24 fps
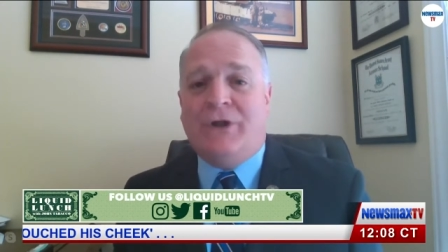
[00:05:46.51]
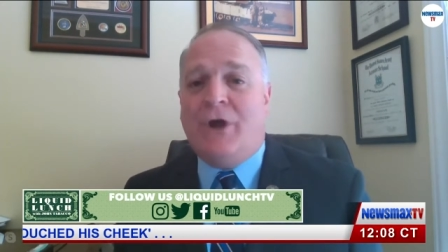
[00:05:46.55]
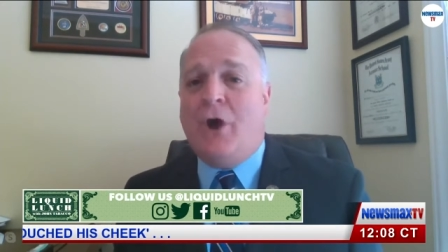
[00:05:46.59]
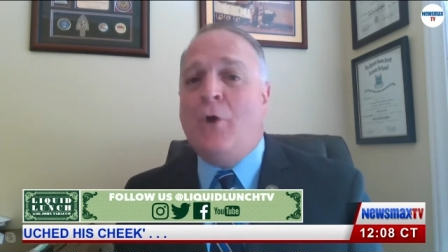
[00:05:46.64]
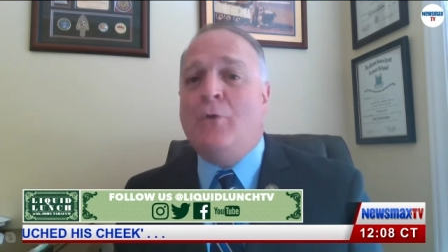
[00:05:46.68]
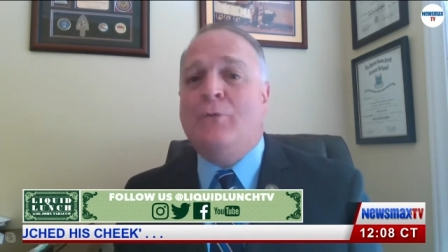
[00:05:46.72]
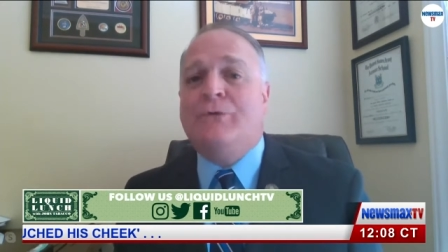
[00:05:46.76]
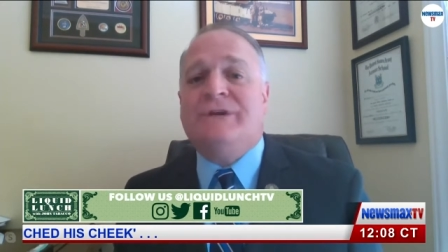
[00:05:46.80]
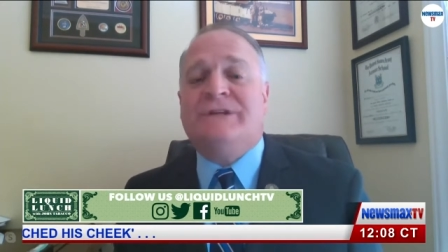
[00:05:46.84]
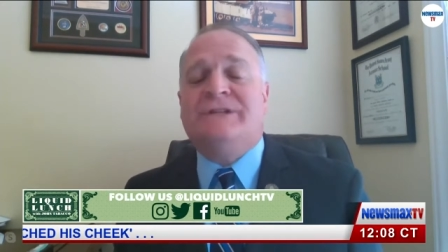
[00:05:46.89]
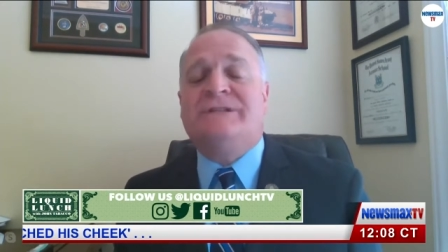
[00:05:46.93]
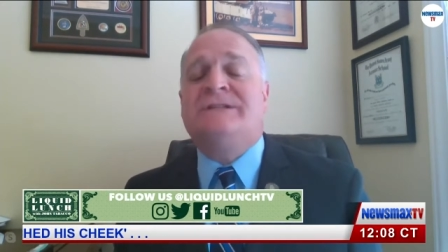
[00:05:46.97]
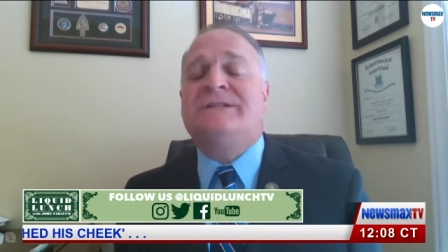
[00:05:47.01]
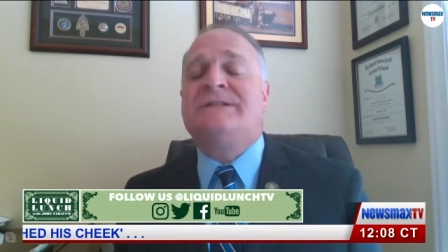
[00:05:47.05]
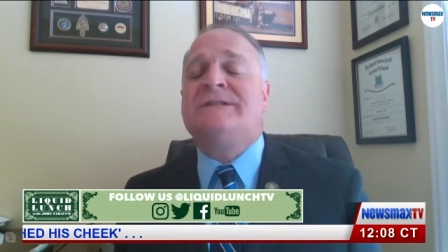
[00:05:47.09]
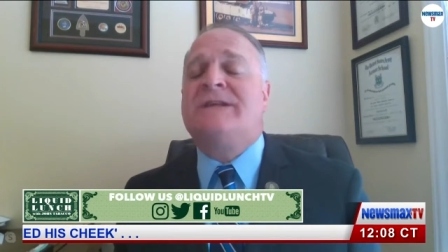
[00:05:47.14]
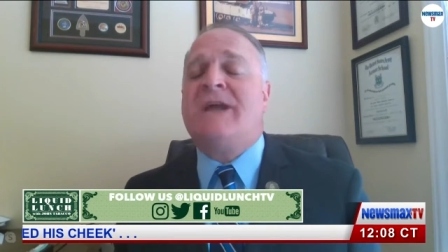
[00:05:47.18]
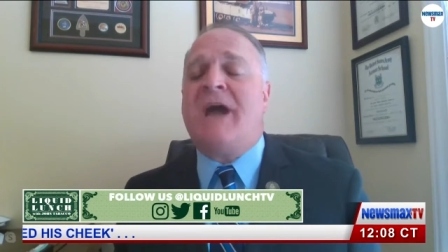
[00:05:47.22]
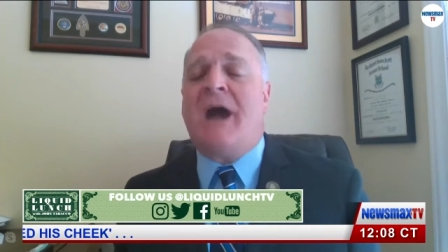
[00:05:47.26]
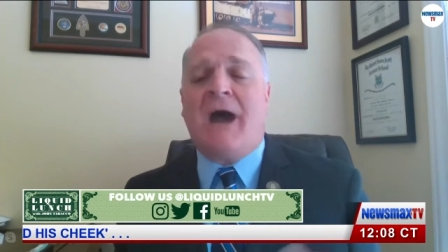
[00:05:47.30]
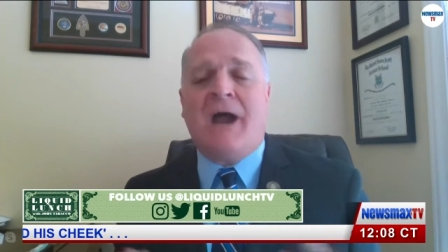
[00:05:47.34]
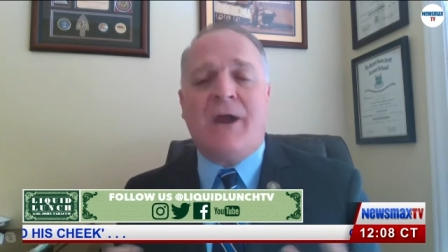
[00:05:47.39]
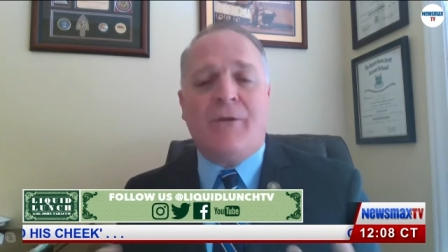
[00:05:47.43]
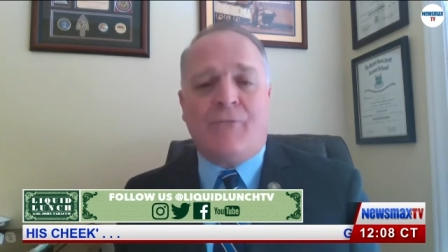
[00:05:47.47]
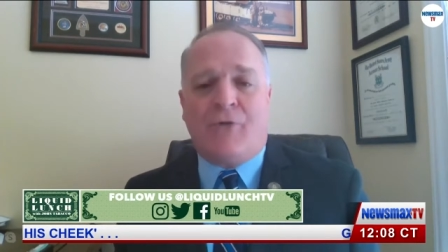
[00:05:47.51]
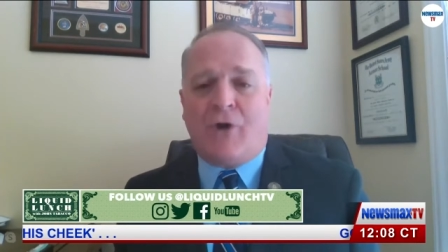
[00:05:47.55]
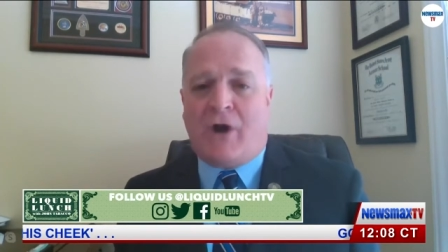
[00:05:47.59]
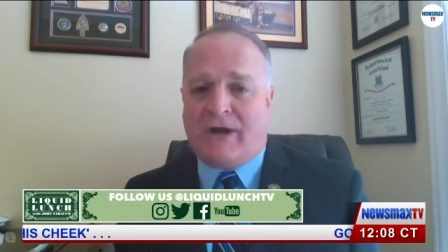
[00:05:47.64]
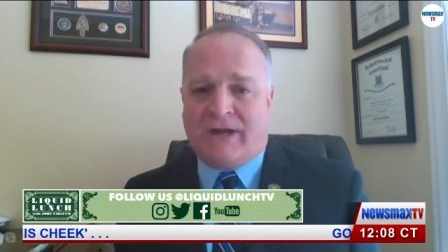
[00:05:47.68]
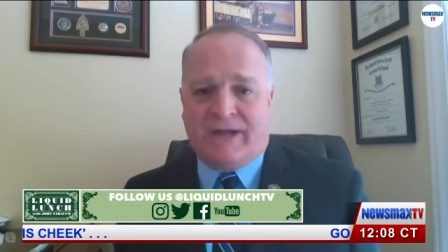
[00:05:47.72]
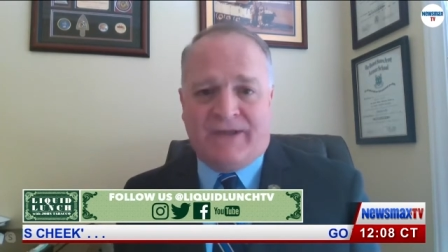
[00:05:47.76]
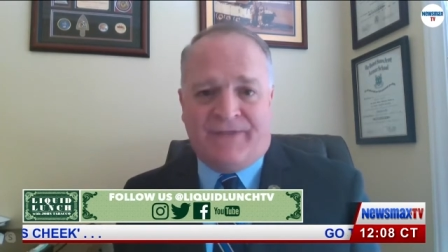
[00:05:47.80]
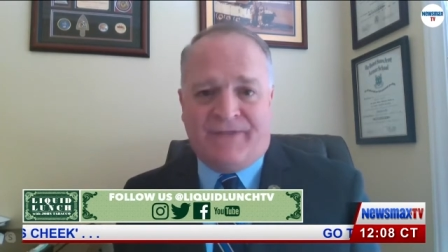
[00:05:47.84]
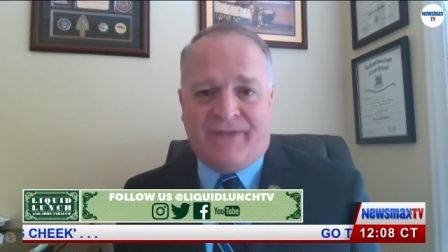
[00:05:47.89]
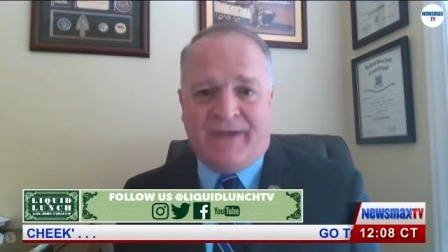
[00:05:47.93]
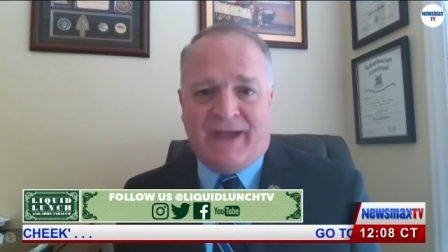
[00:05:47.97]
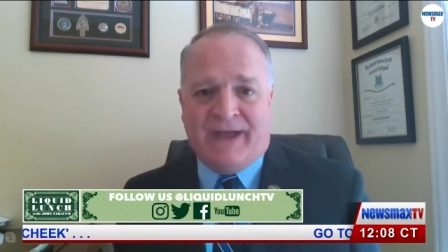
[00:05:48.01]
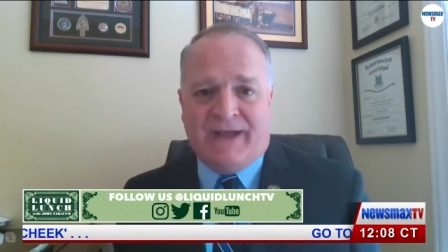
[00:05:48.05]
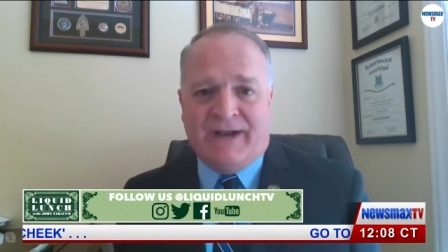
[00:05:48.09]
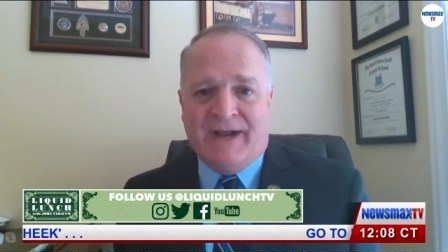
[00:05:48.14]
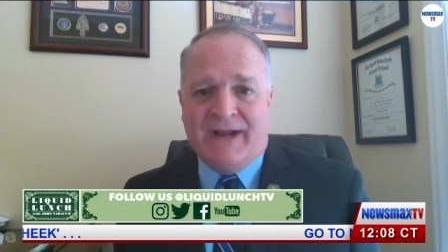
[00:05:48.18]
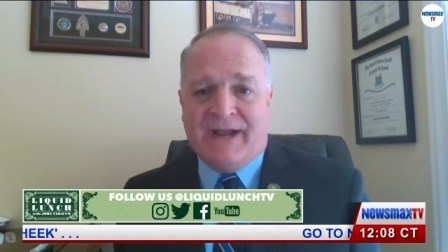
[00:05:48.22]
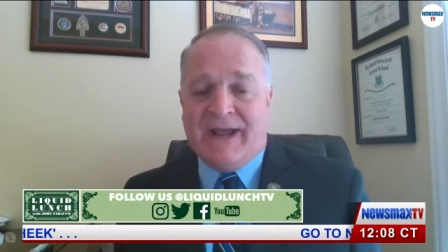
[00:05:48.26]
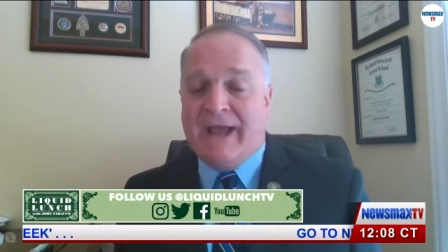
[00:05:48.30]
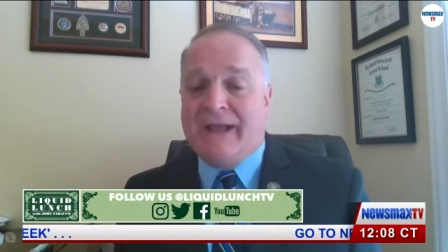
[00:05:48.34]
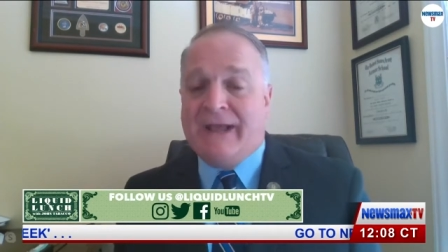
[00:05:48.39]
only skyrocket that.